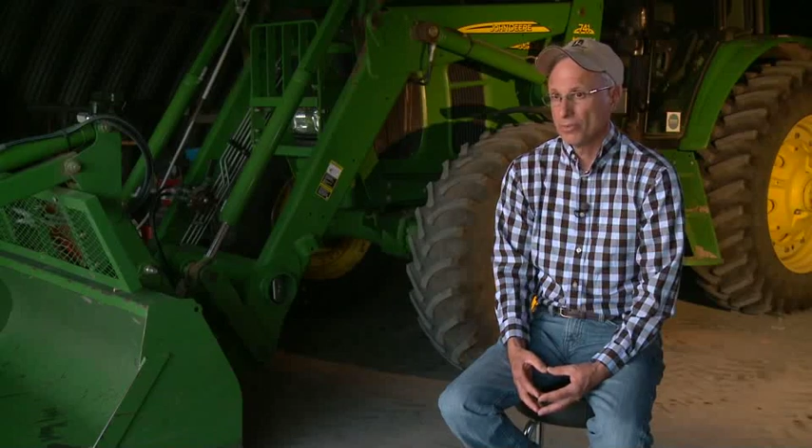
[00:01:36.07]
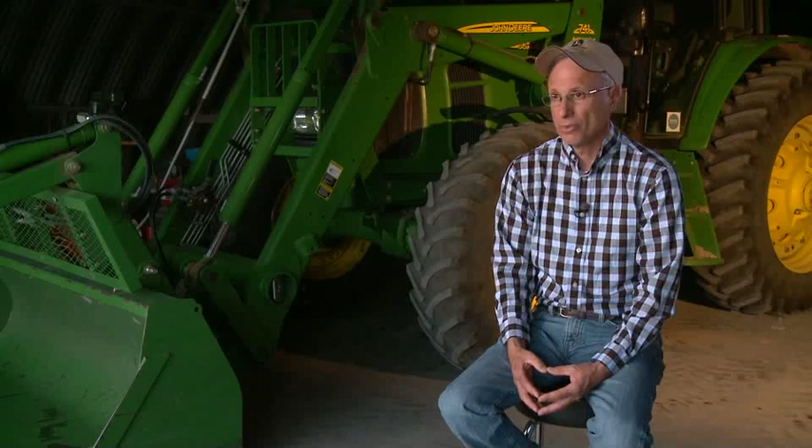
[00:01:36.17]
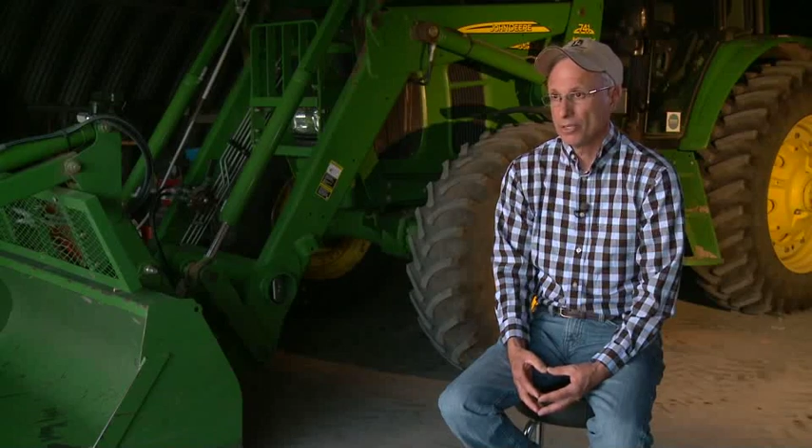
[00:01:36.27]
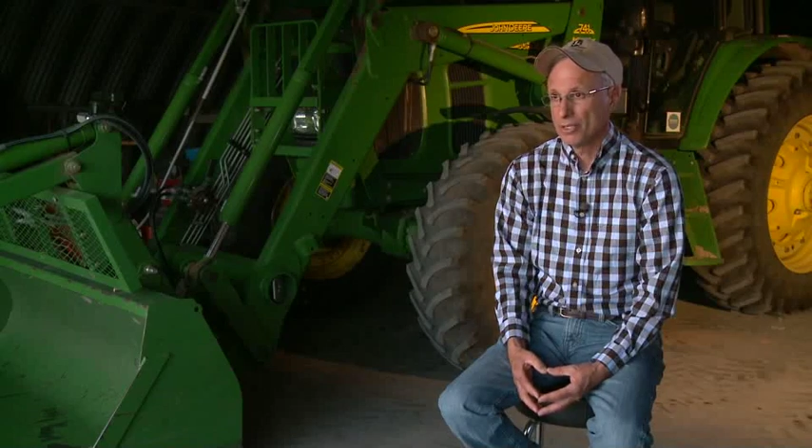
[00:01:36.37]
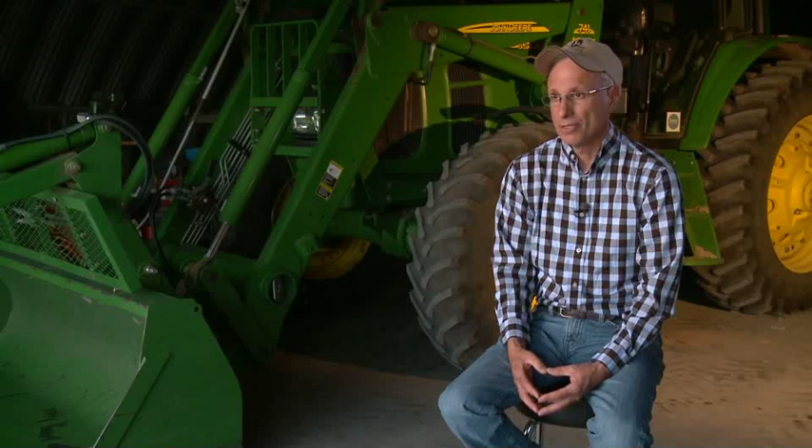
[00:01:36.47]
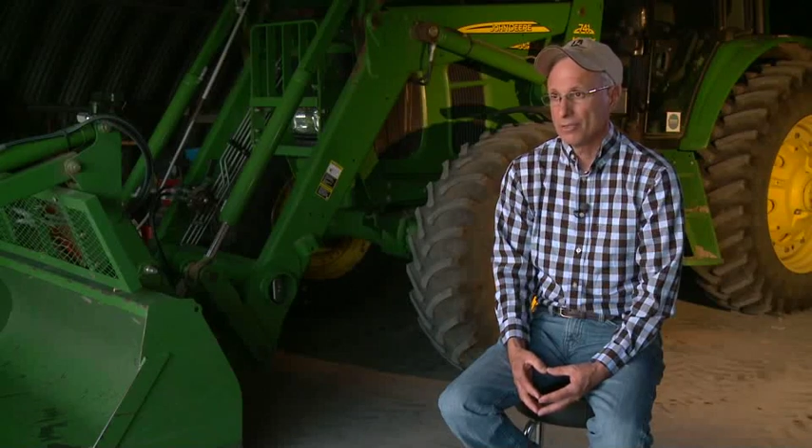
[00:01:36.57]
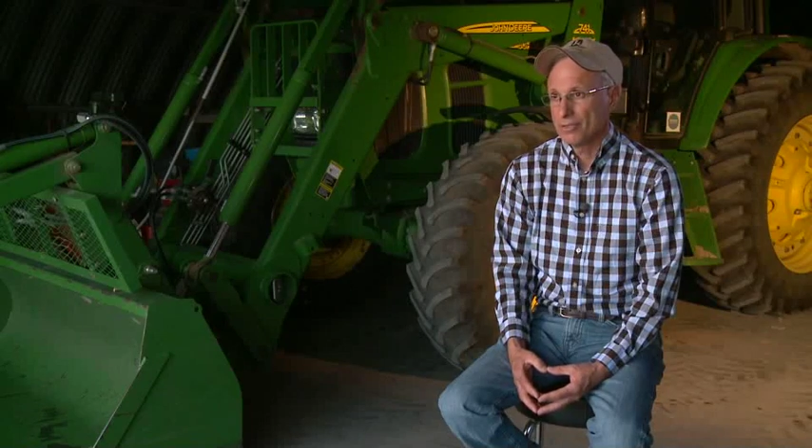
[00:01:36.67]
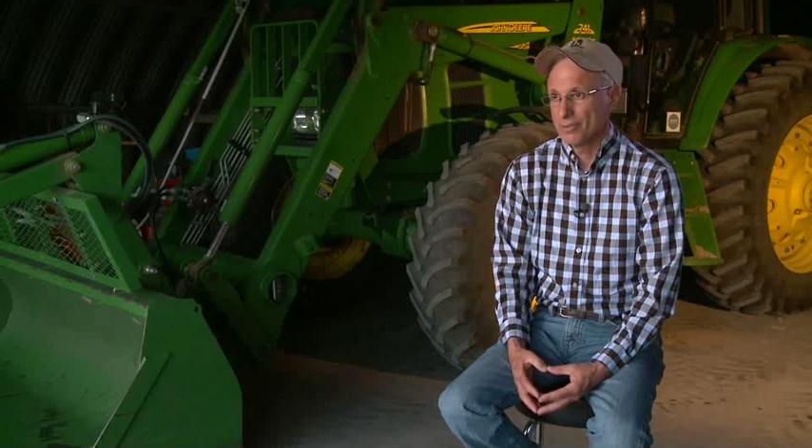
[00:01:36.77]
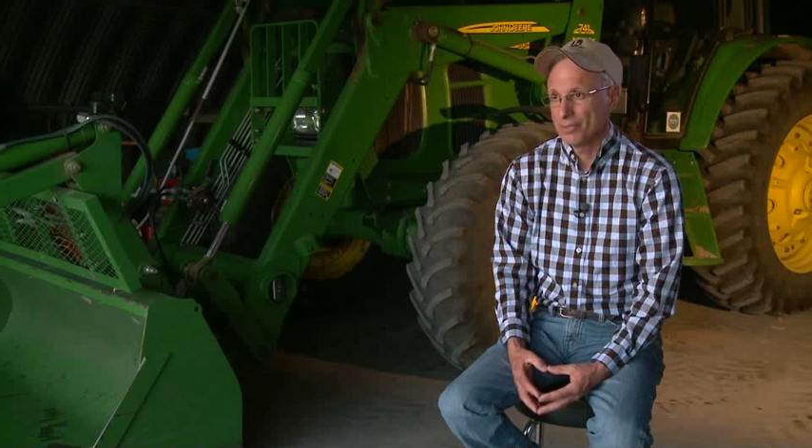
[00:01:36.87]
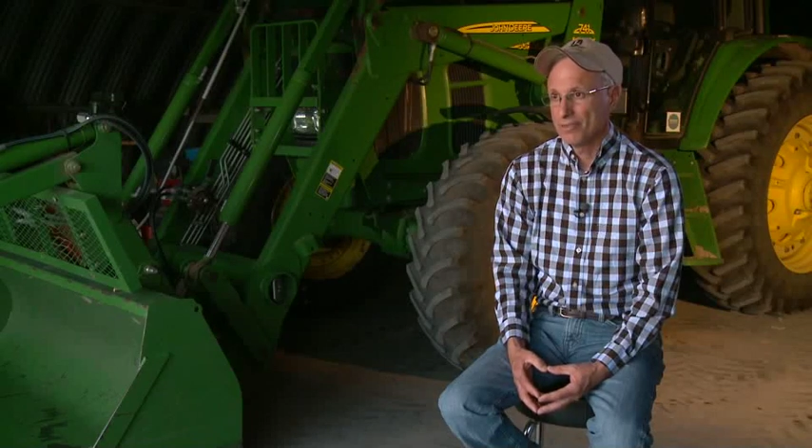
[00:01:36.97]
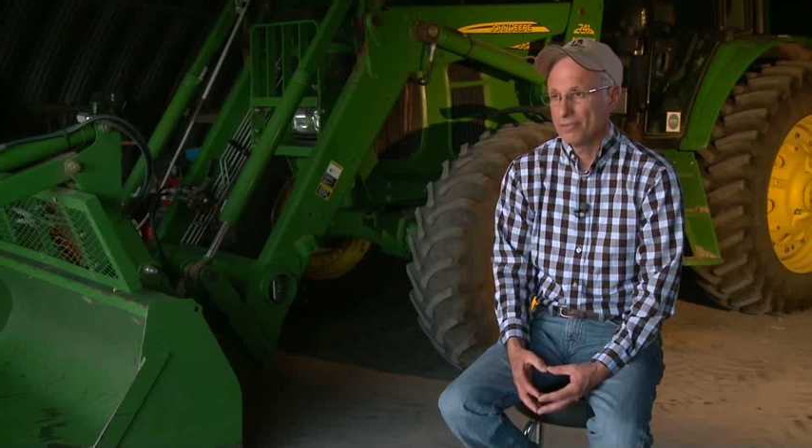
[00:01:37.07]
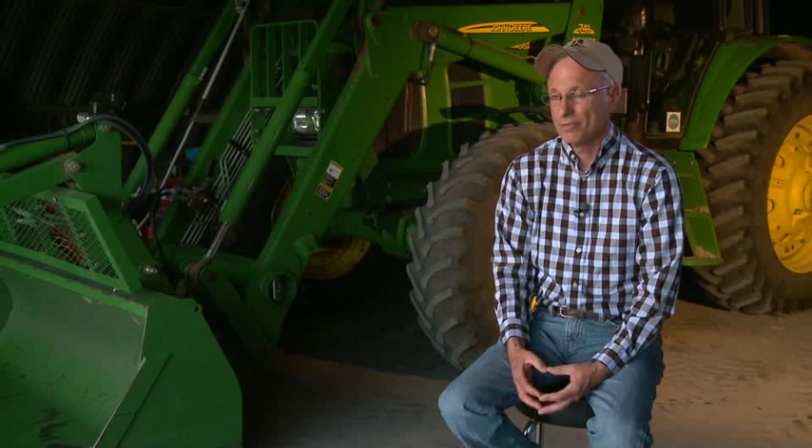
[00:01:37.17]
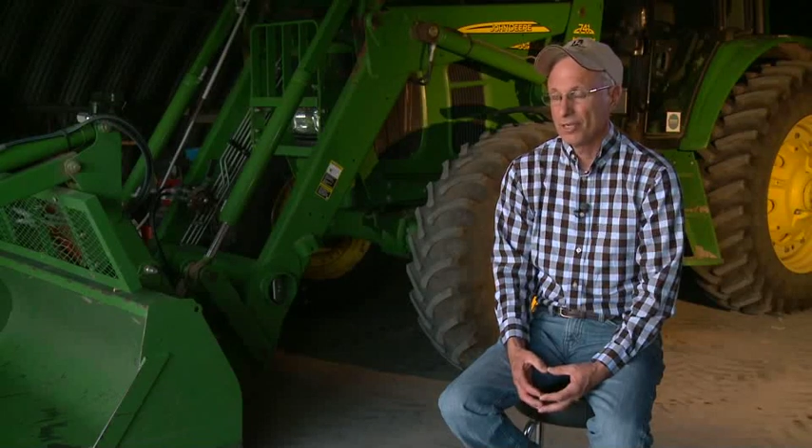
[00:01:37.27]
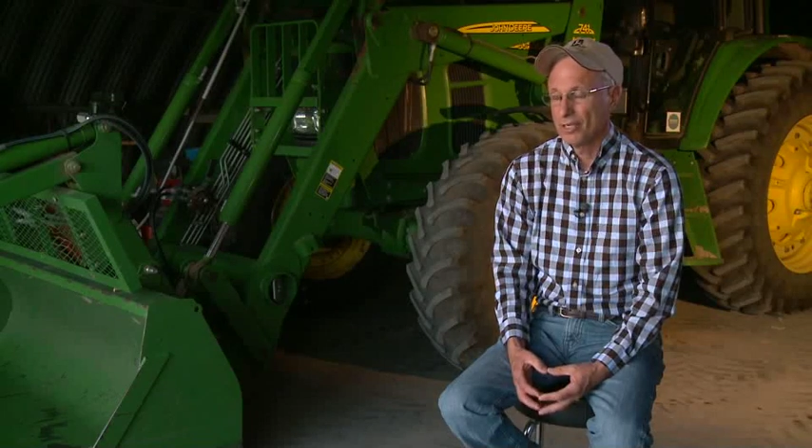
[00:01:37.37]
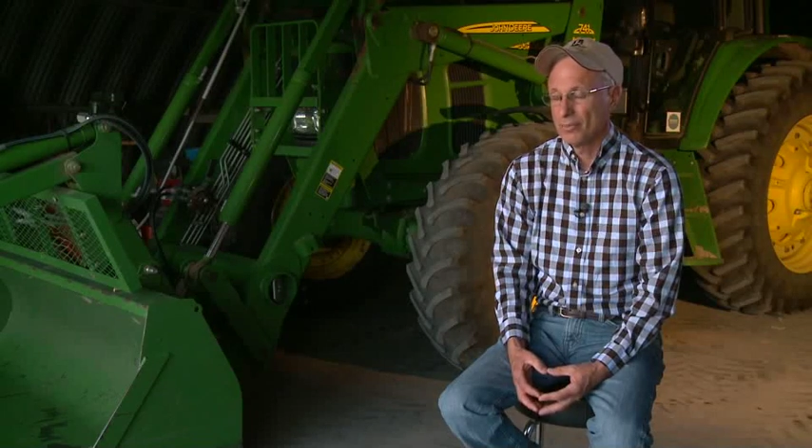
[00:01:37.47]
water and the rough
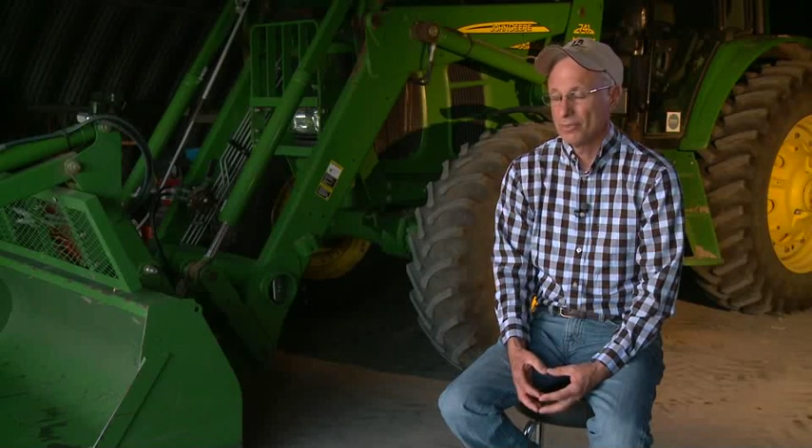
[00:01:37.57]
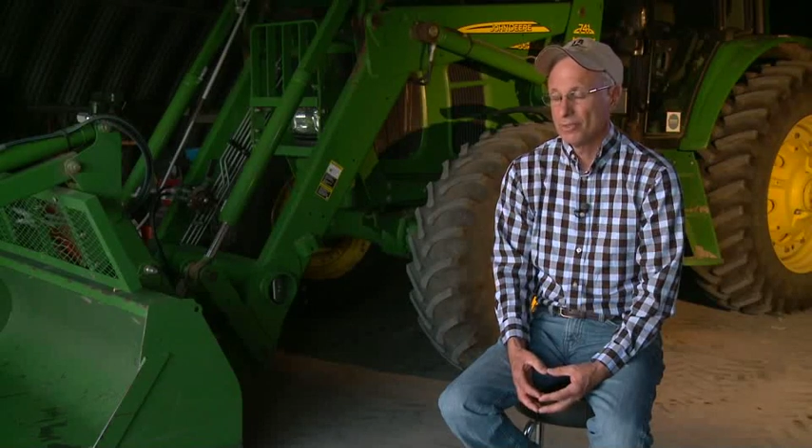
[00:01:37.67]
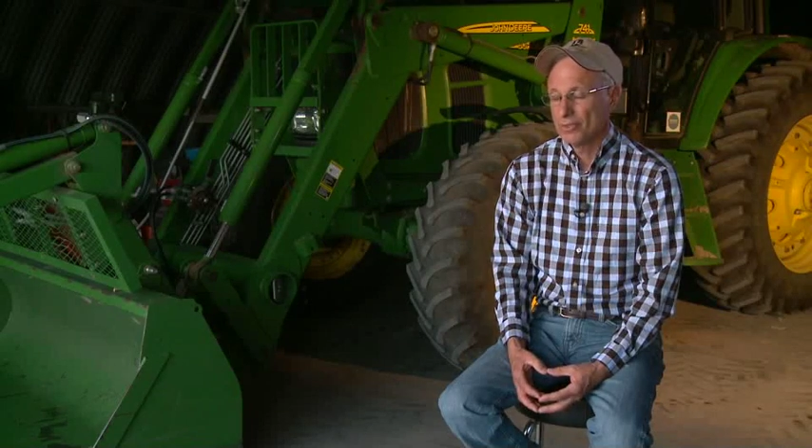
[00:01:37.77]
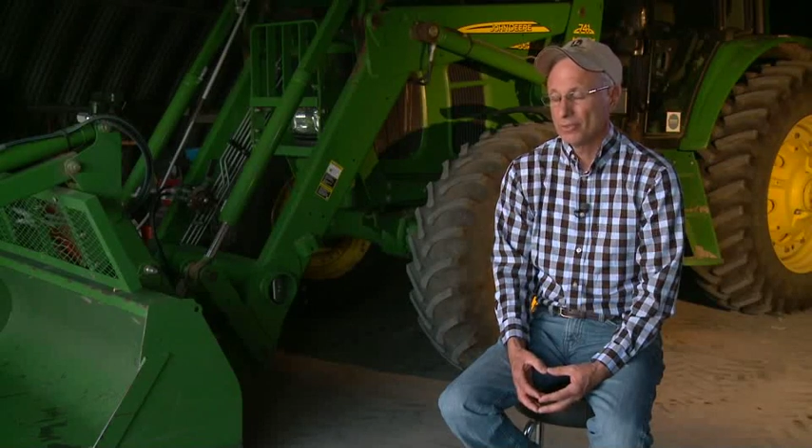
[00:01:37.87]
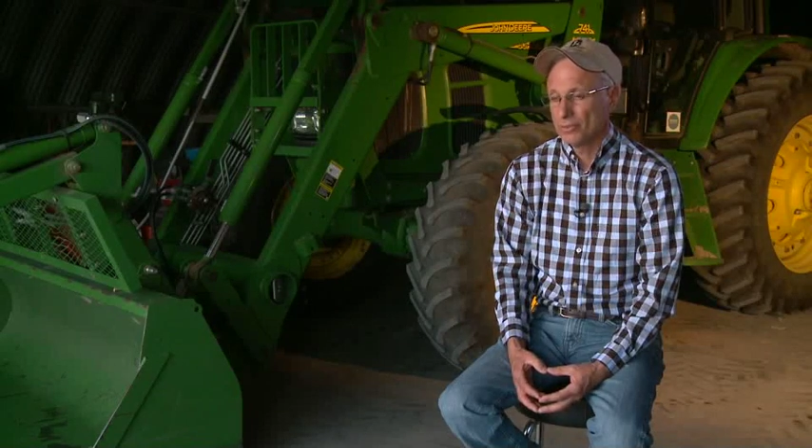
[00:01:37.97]
environment,